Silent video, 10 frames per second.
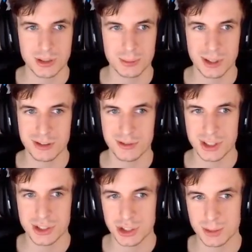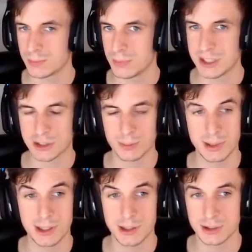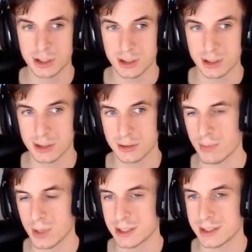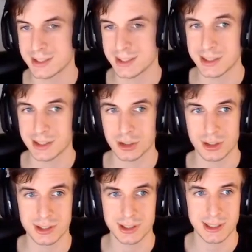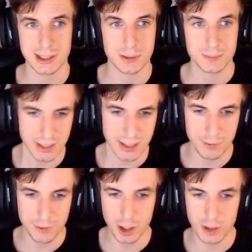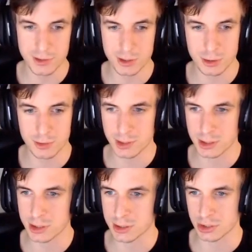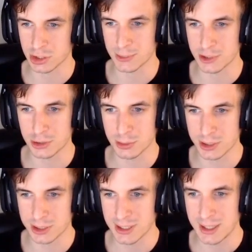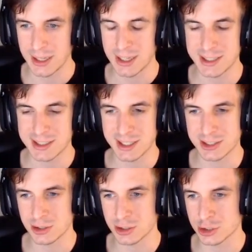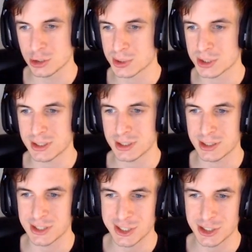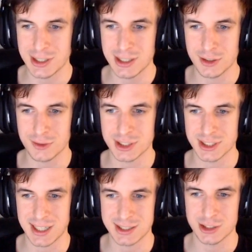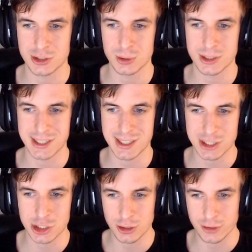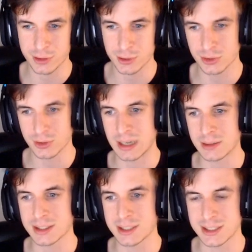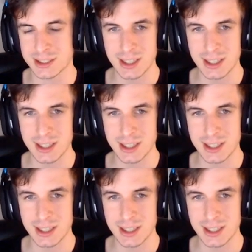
Bond of Friendship, is completely useless, at least in its current state. If you hover over the Summon Steward, it says your Steward additionally offers access to a selection of useful amenities